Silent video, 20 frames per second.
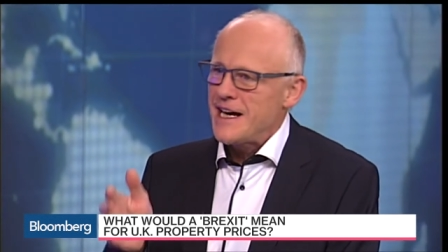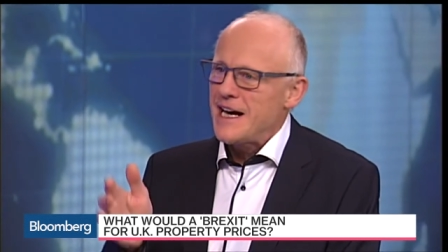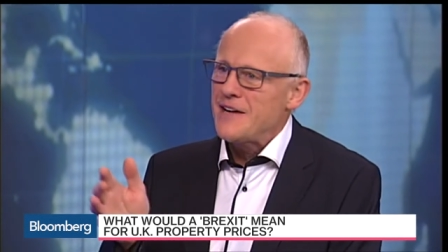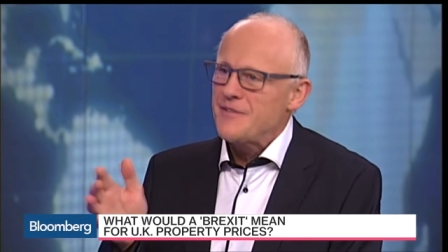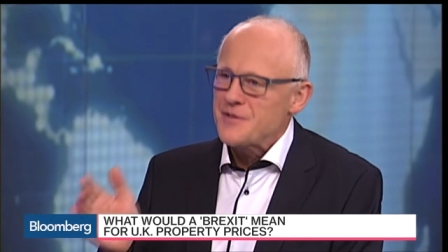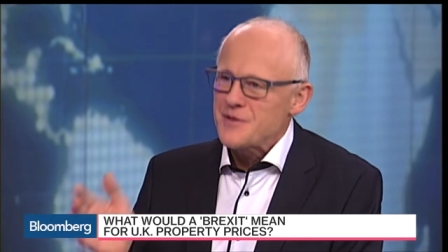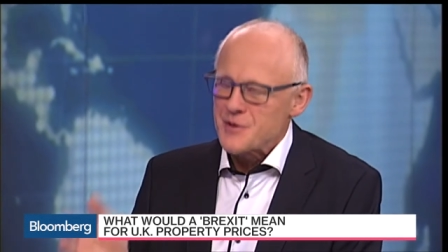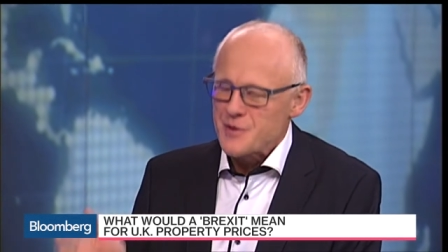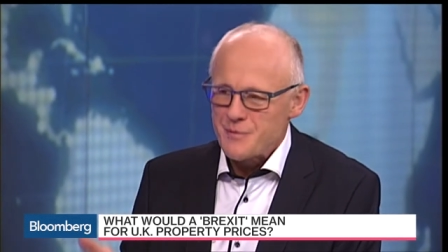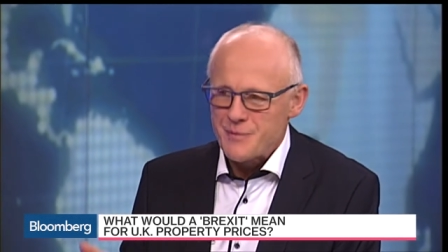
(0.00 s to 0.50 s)

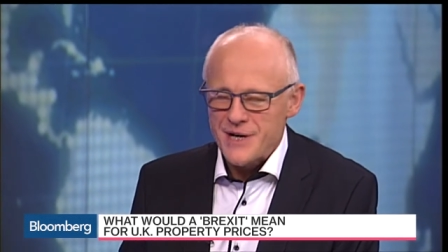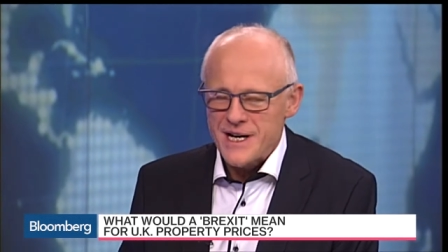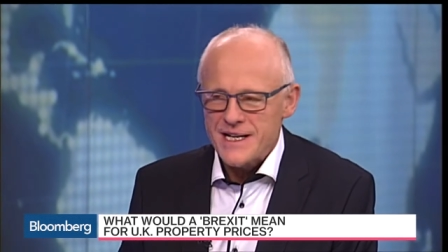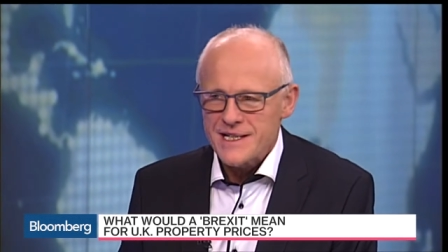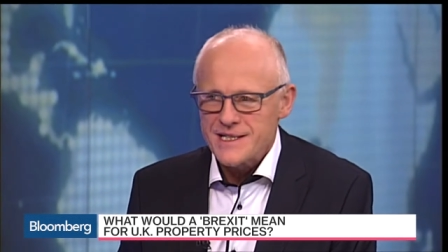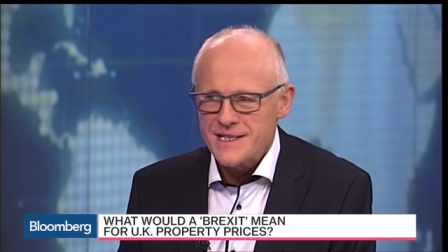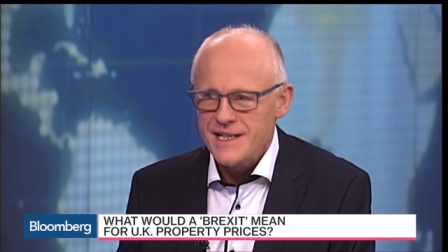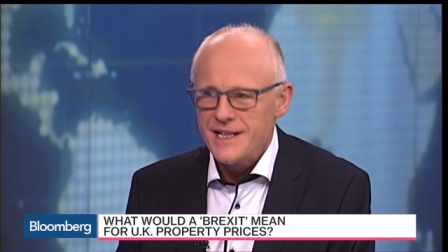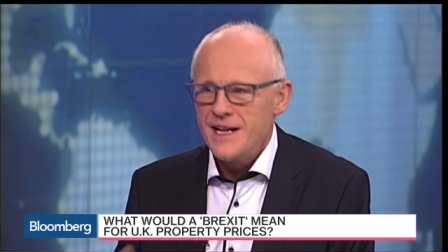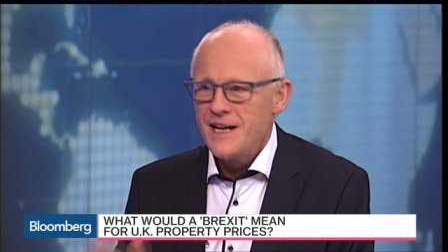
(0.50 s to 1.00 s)
after a
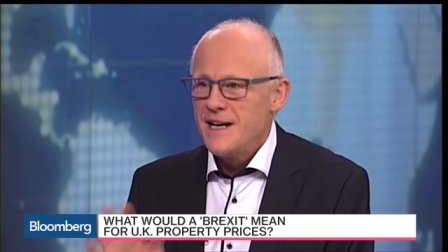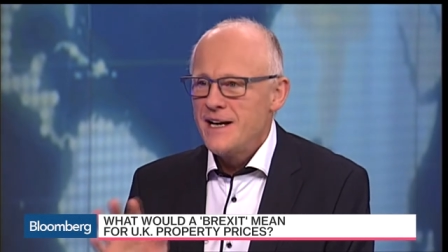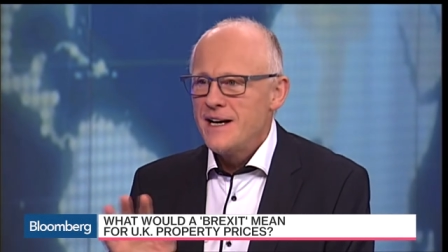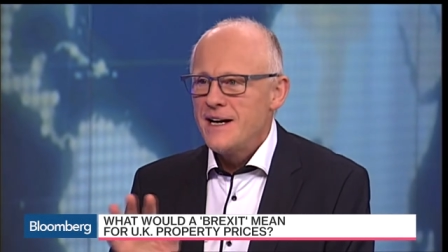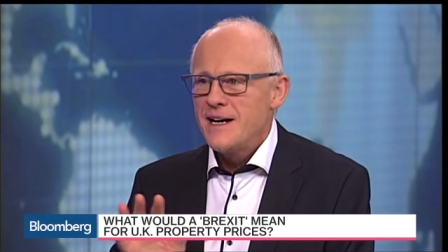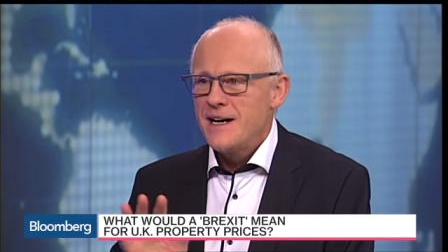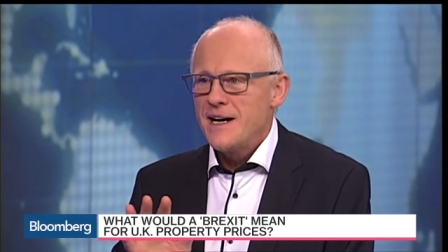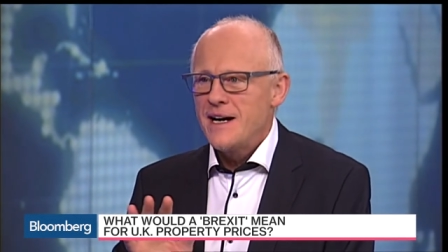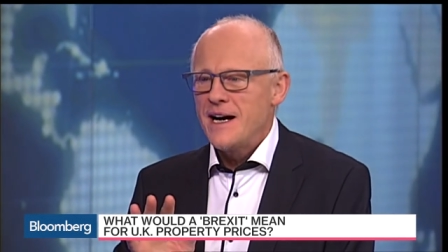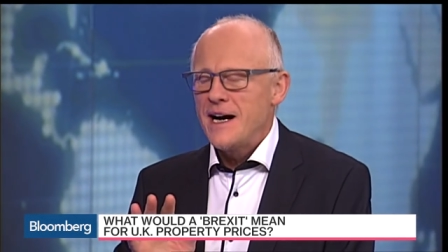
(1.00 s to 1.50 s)
Brexit,
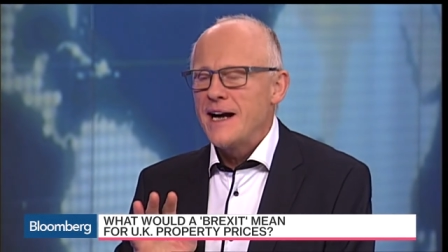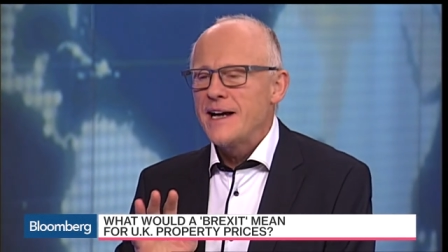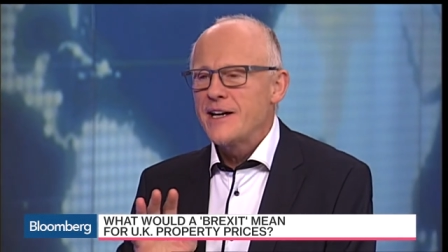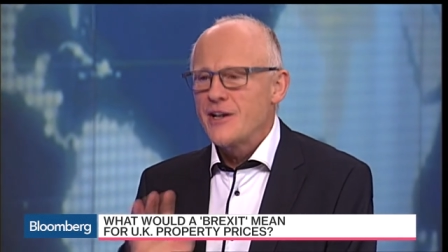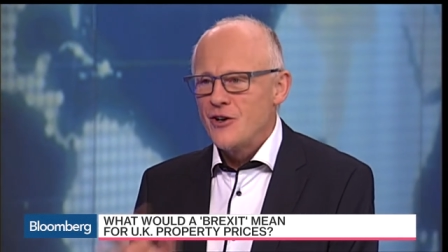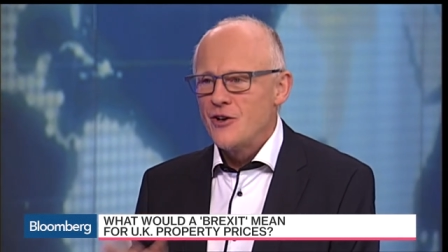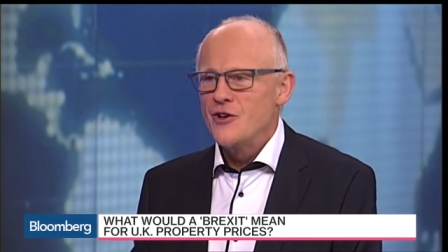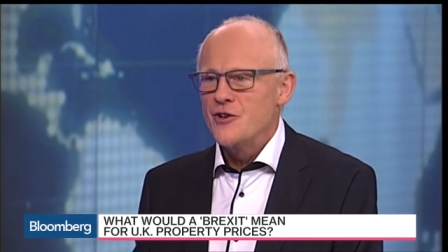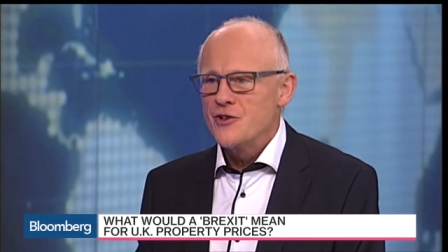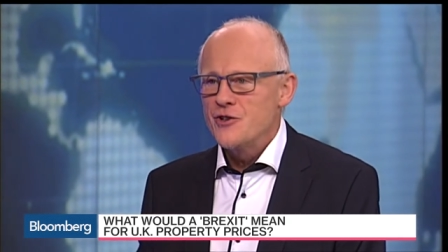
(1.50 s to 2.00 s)
I
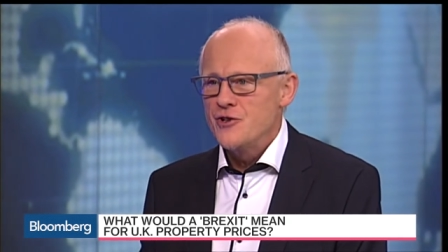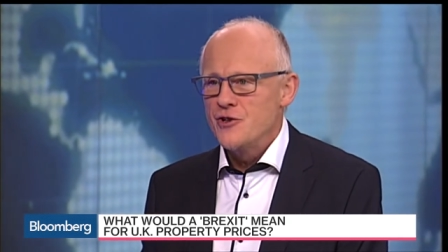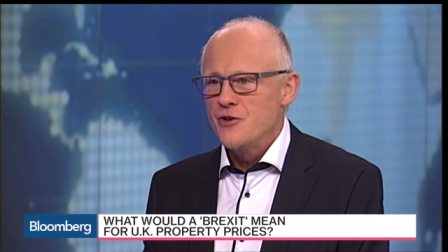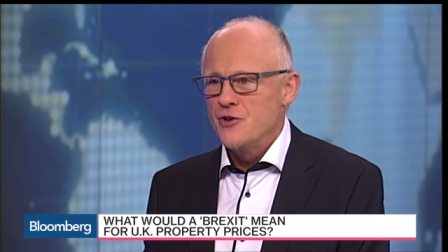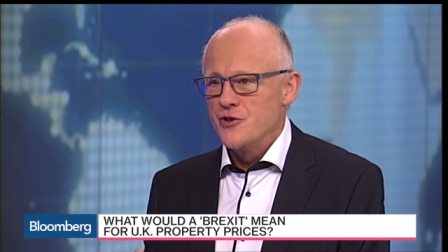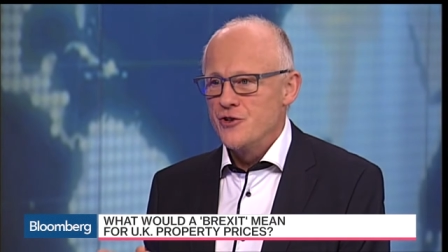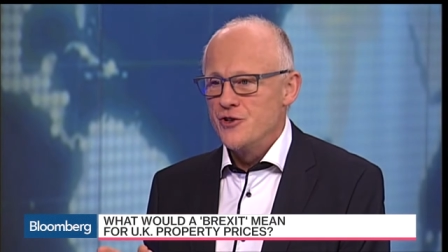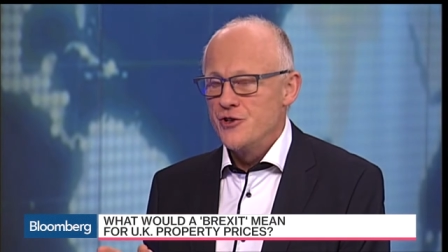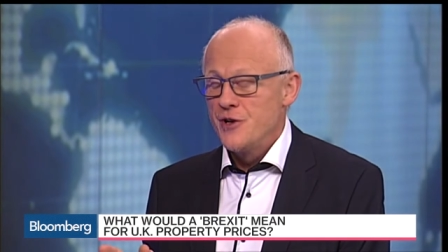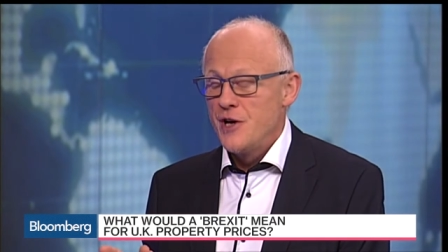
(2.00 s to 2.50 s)
can't
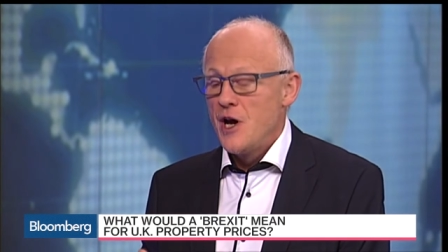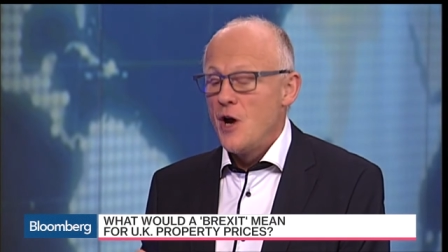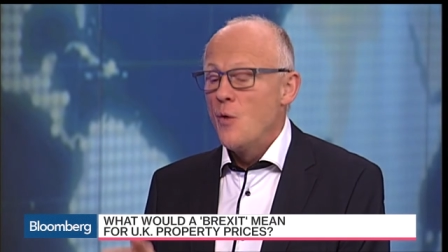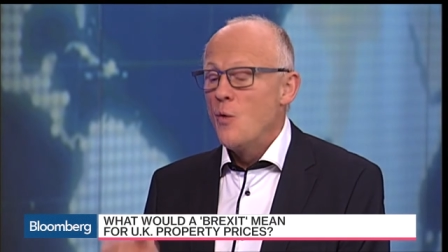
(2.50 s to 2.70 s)
judge.